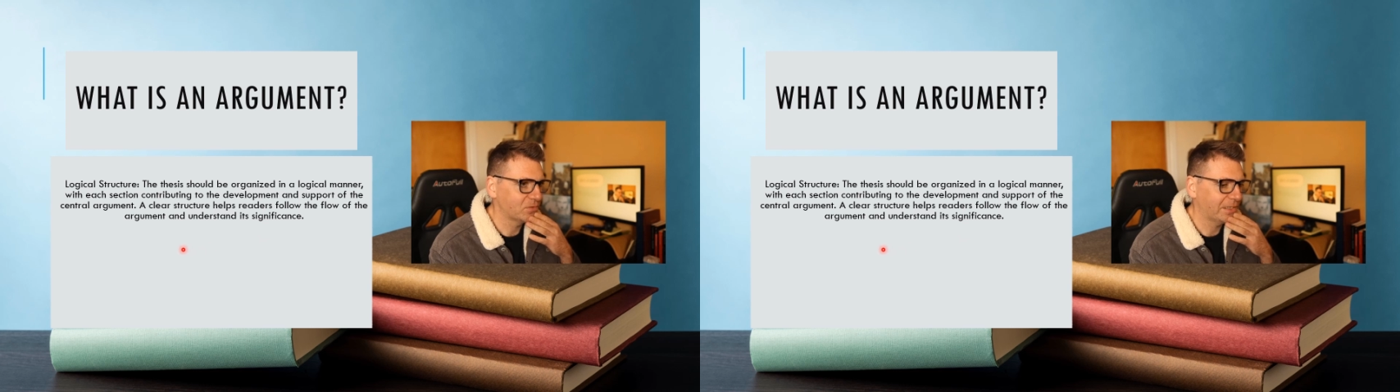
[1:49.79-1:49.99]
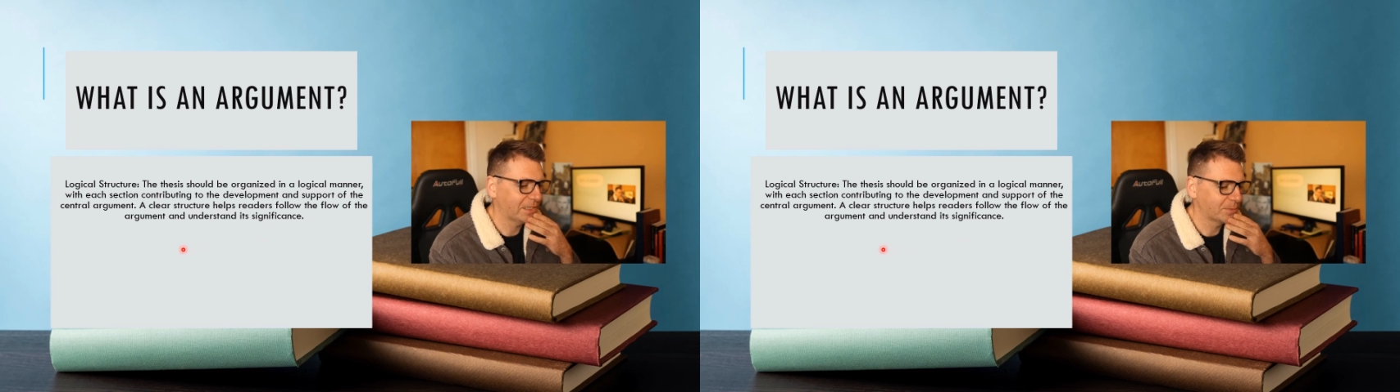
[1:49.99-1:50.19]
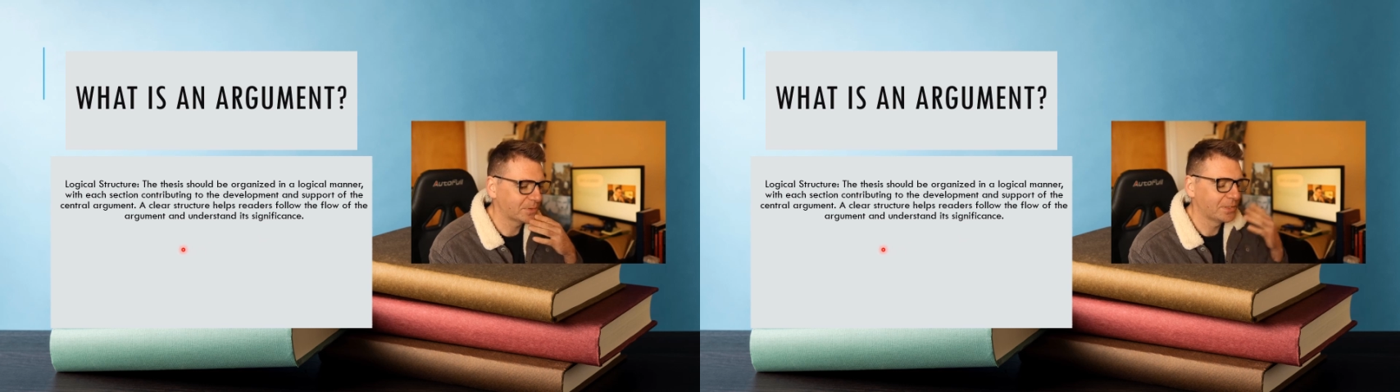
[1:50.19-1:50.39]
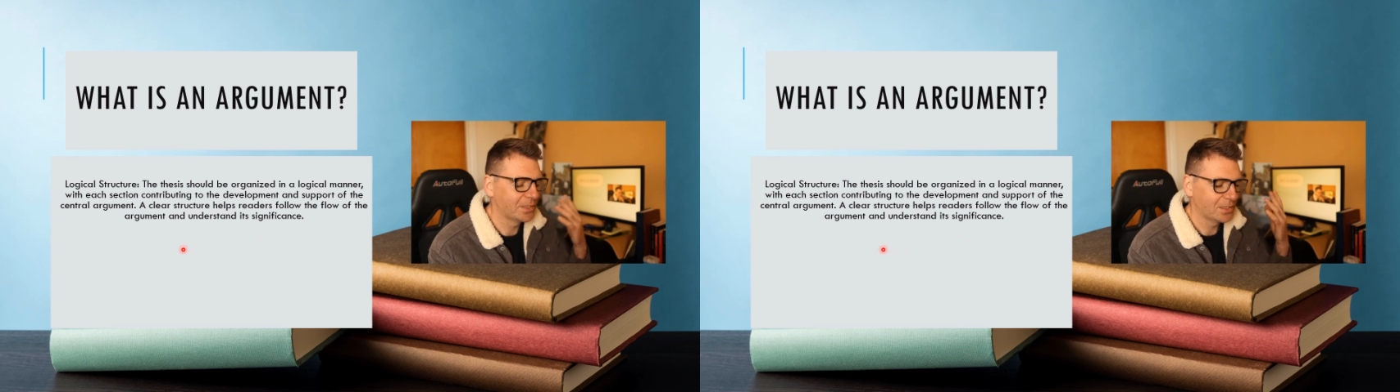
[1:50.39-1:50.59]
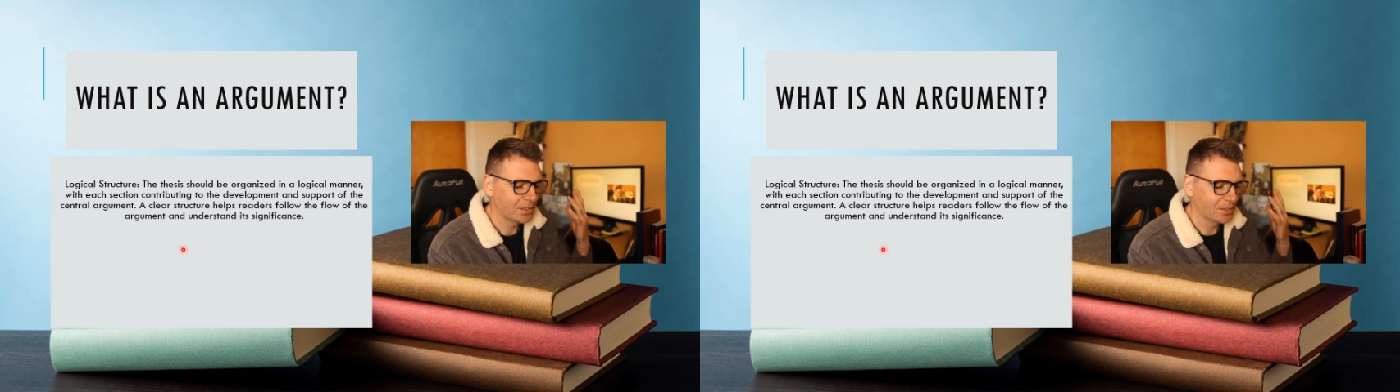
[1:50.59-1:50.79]
argument.
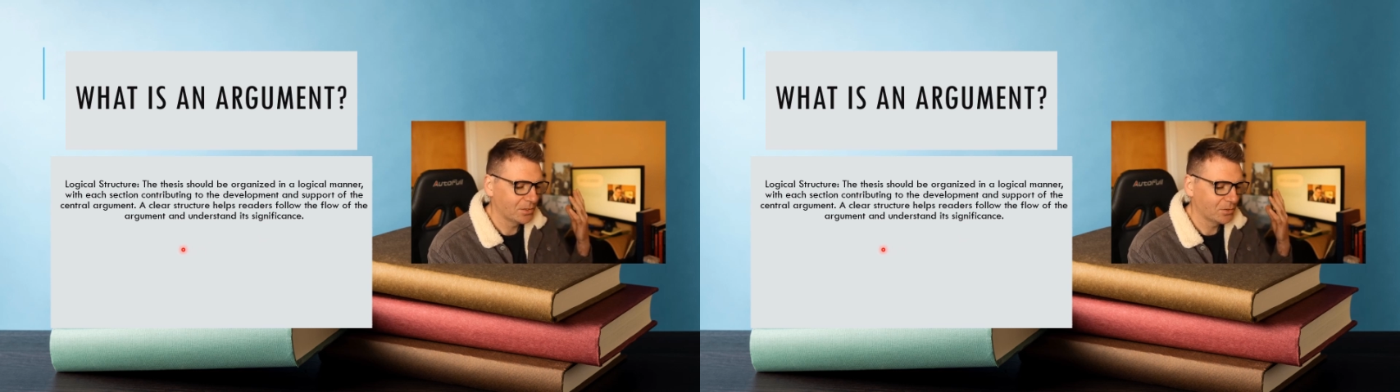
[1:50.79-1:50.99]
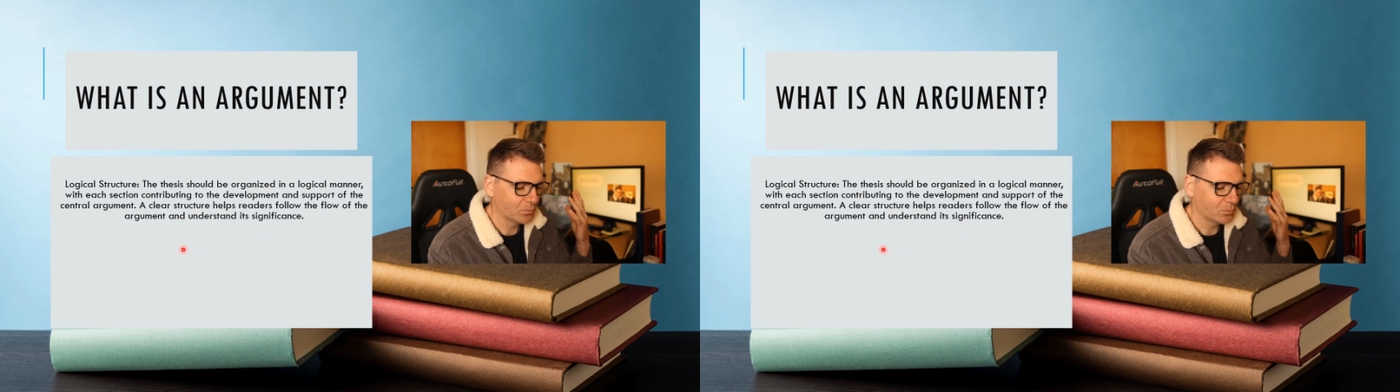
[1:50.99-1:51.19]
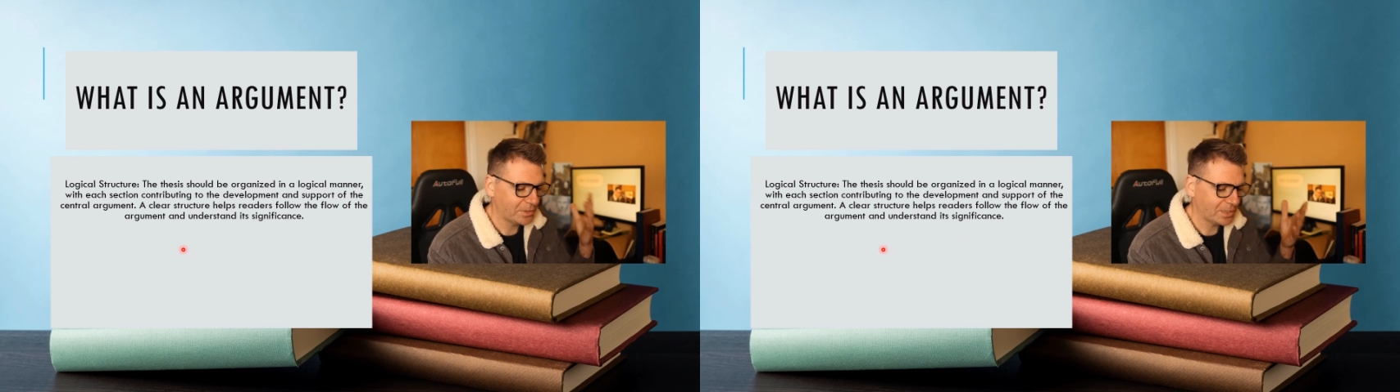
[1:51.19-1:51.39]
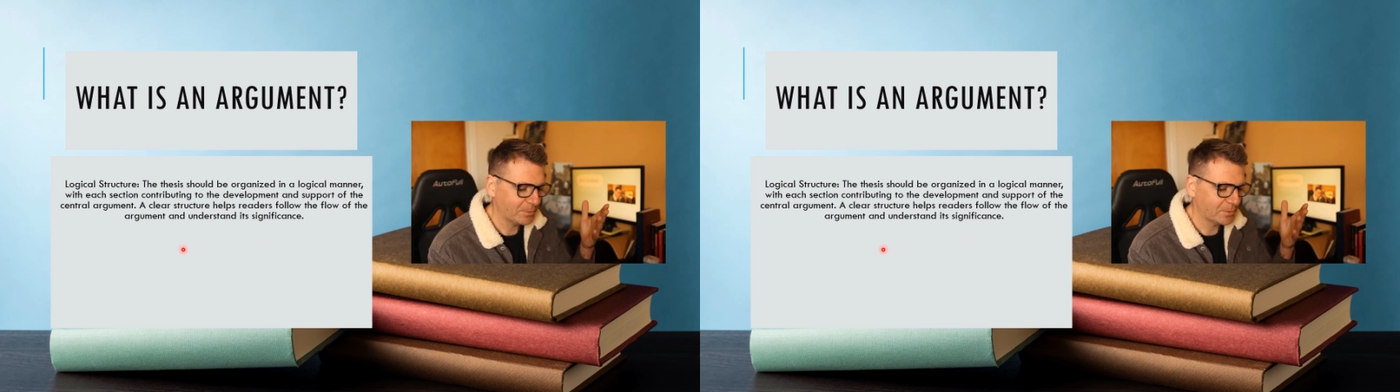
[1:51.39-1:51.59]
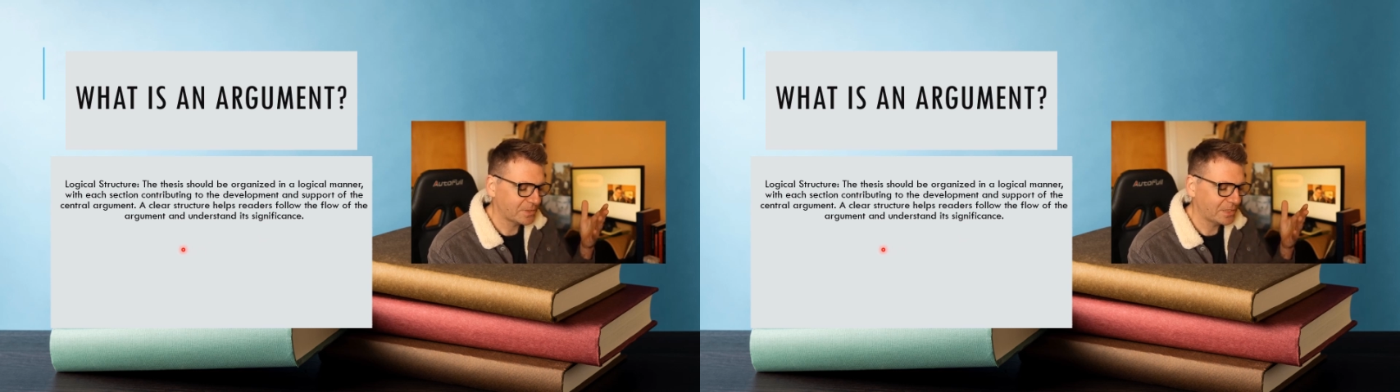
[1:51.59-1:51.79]
We're talking about
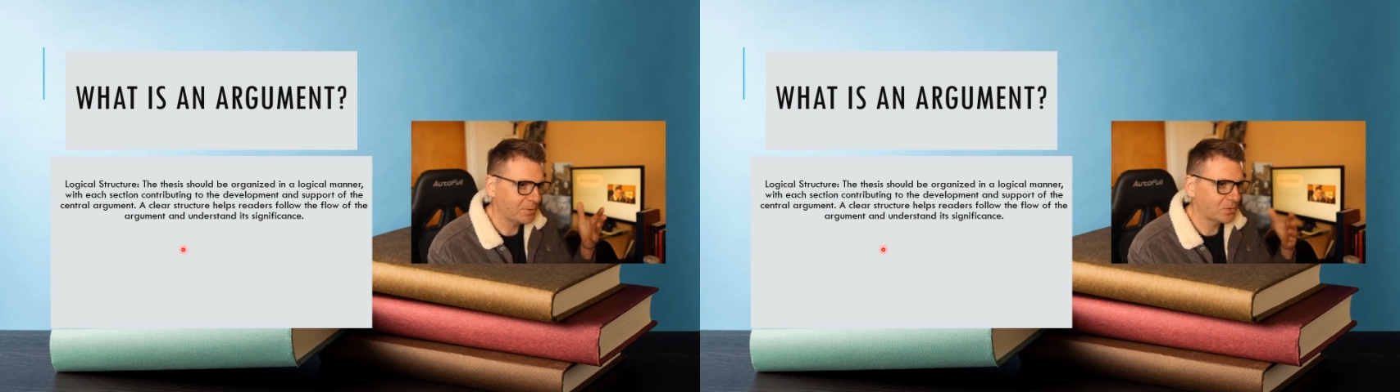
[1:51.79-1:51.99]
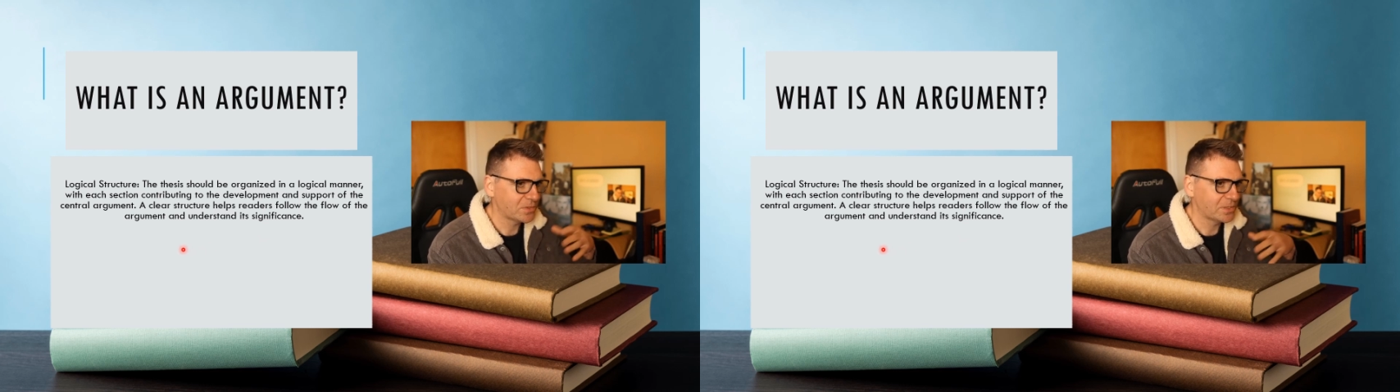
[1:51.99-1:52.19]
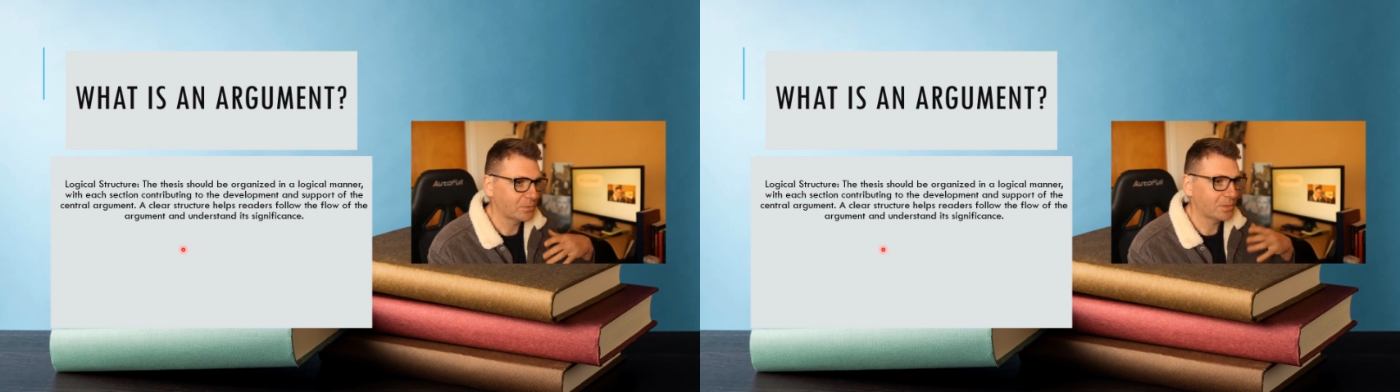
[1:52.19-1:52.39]
signposting here. We're talking about